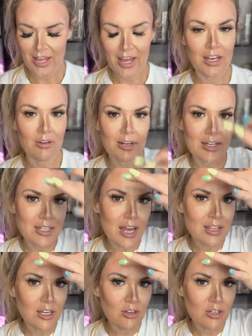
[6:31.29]
Anyways,
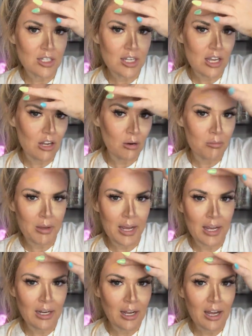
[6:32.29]
and then you just take your main